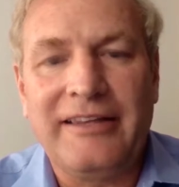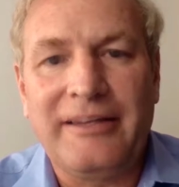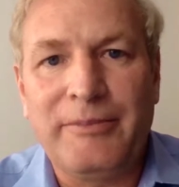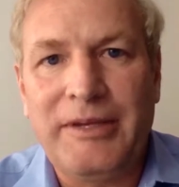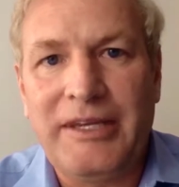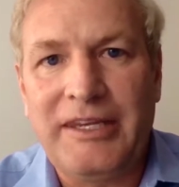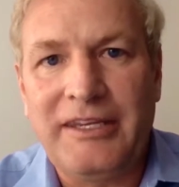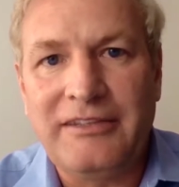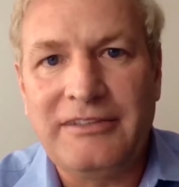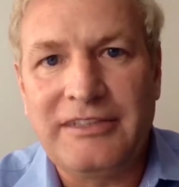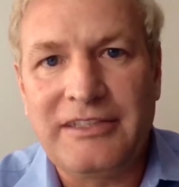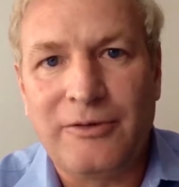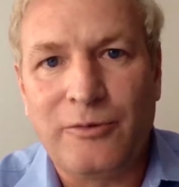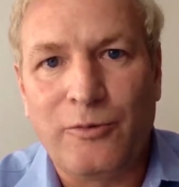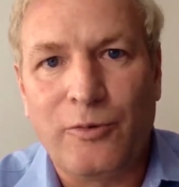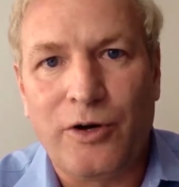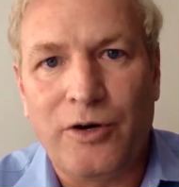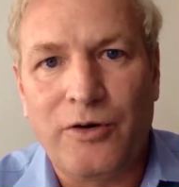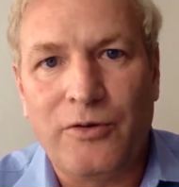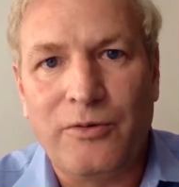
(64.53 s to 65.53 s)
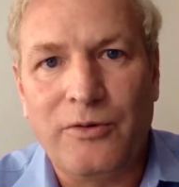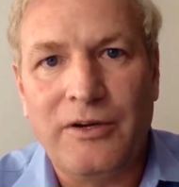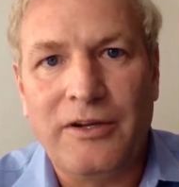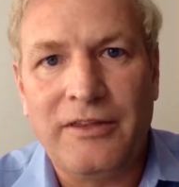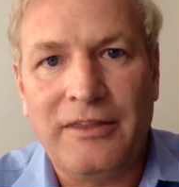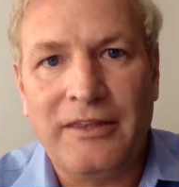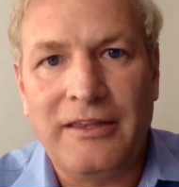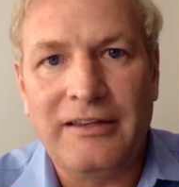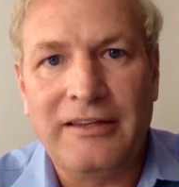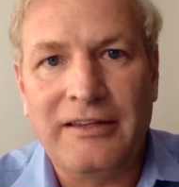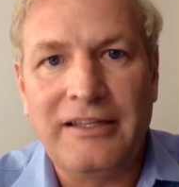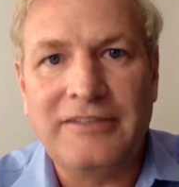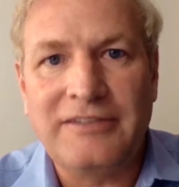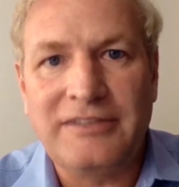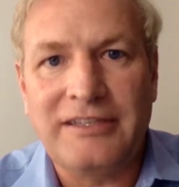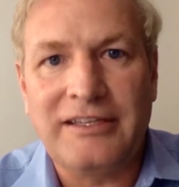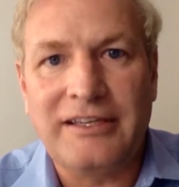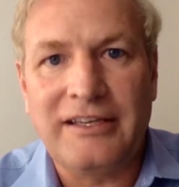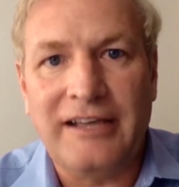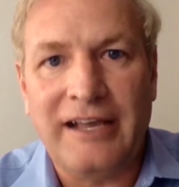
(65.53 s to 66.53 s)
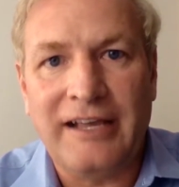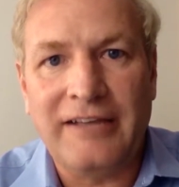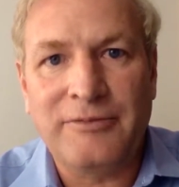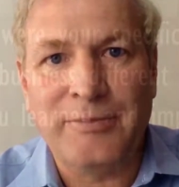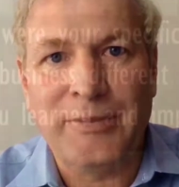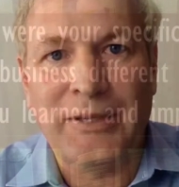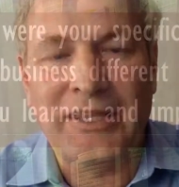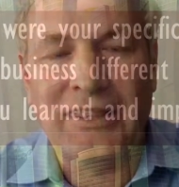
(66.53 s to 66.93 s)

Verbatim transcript: be easy to work with. And Lisa has been